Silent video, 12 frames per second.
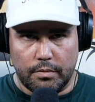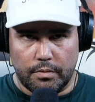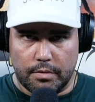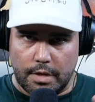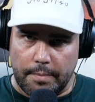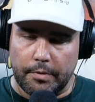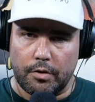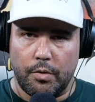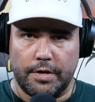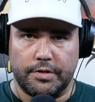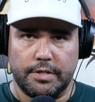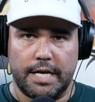a couple of
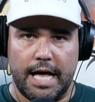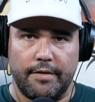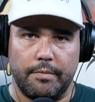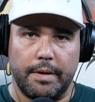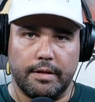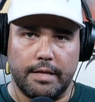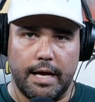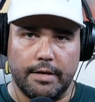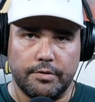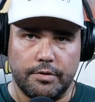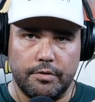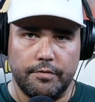questions I have about that.
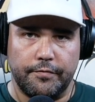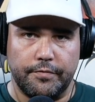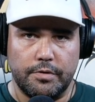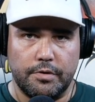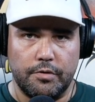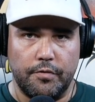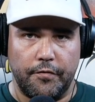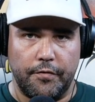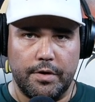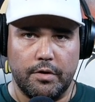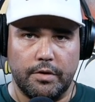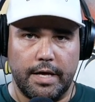Do you
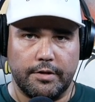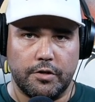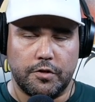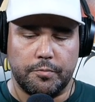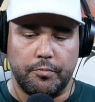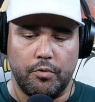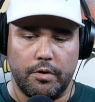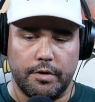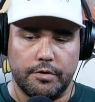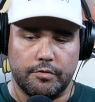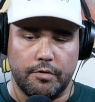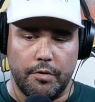feel that the sport
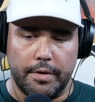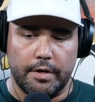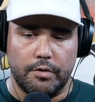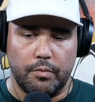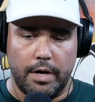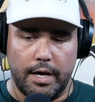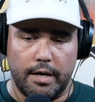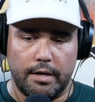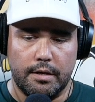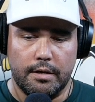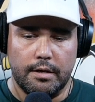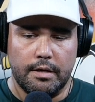is growing in a way
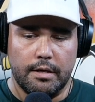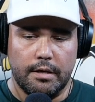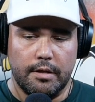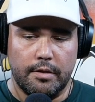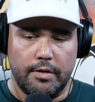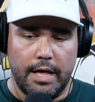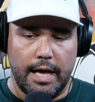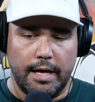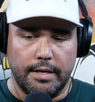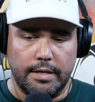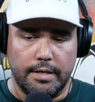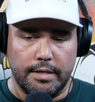that
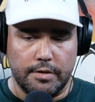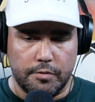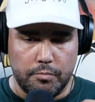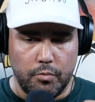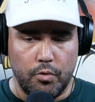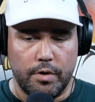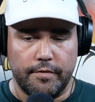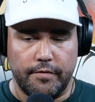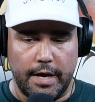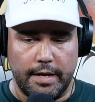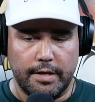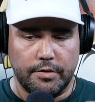it is more
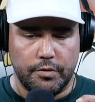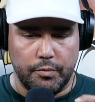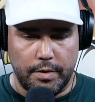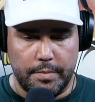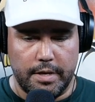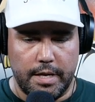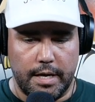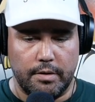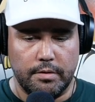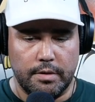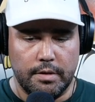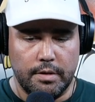inviting to women now?
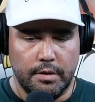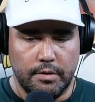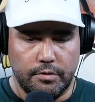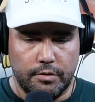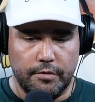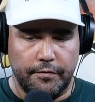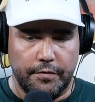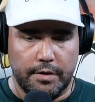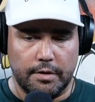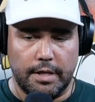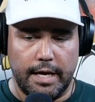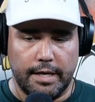Do you feel
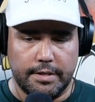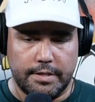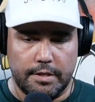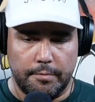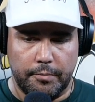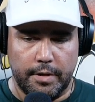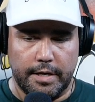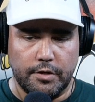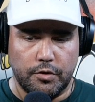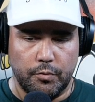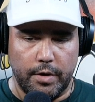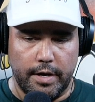like it's in a
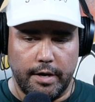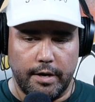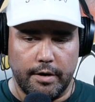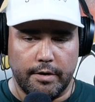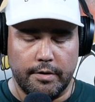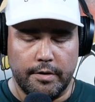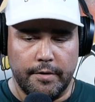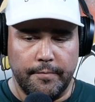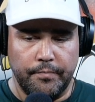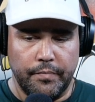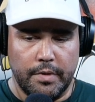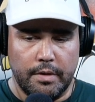place where,
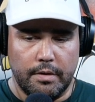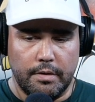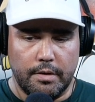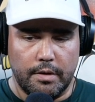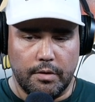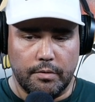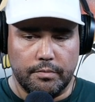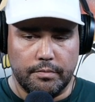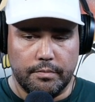a